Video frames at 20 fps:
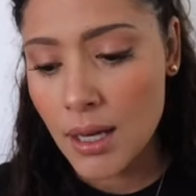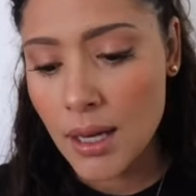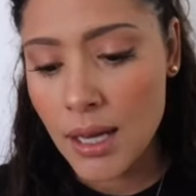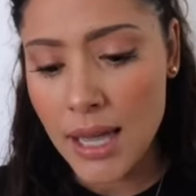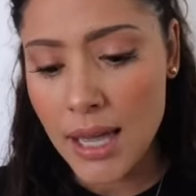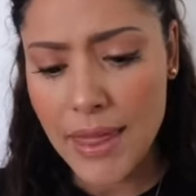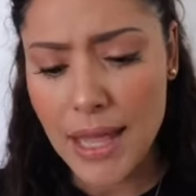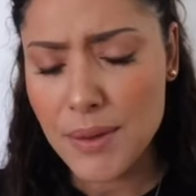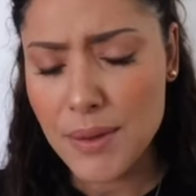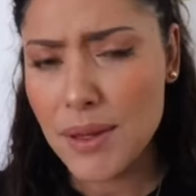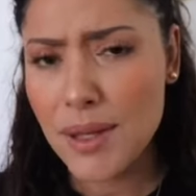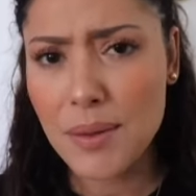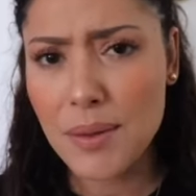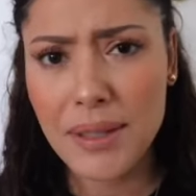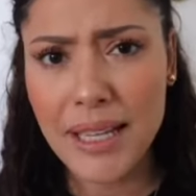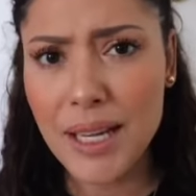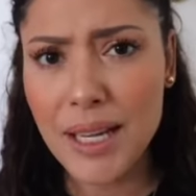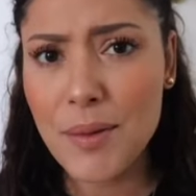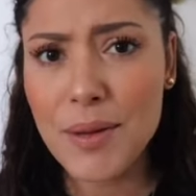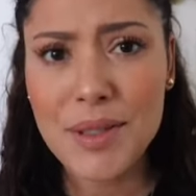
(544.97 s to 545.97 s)
And that's what they were
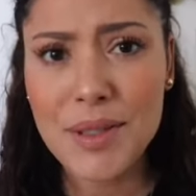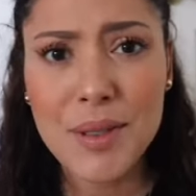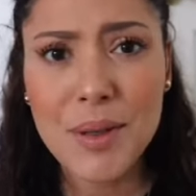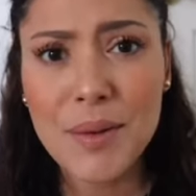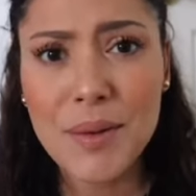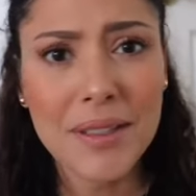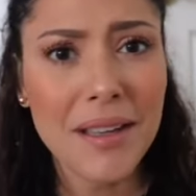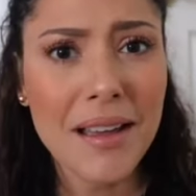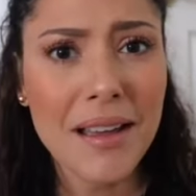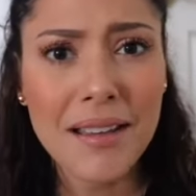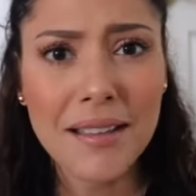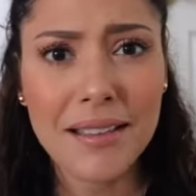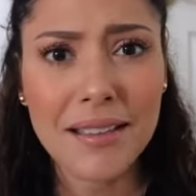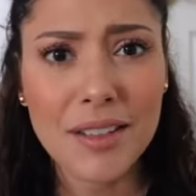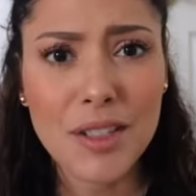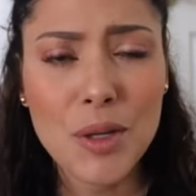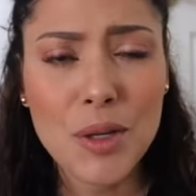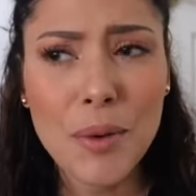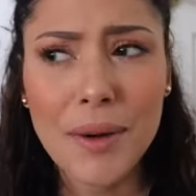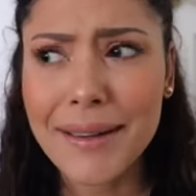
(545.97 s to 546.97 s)
like, what's going on?
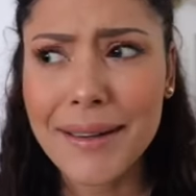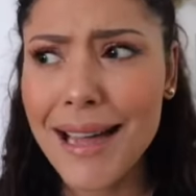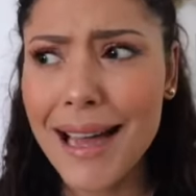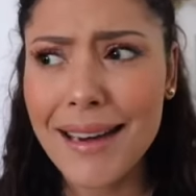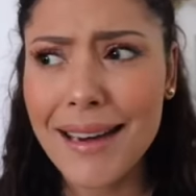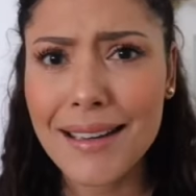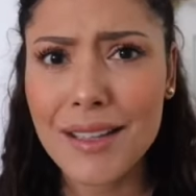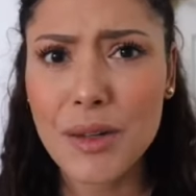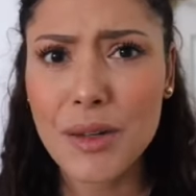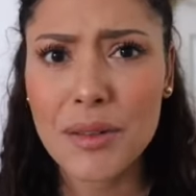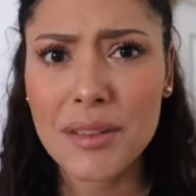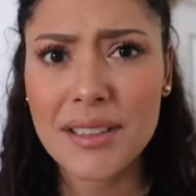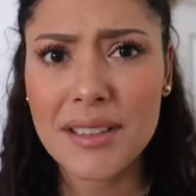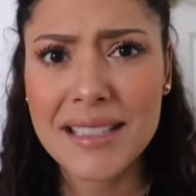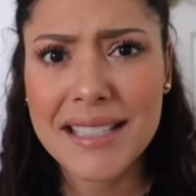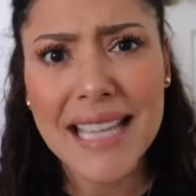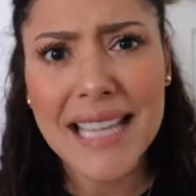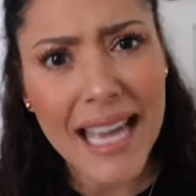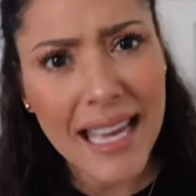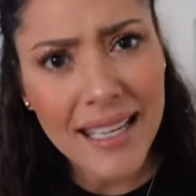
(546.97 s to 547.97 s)
You are God and you're
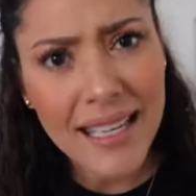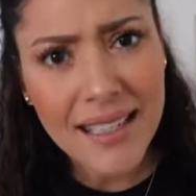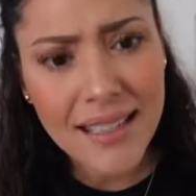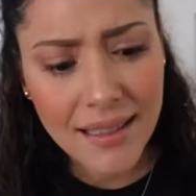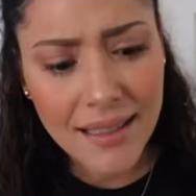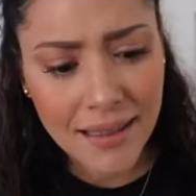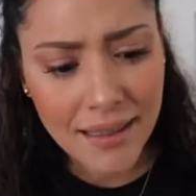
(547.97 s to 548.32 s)
dead?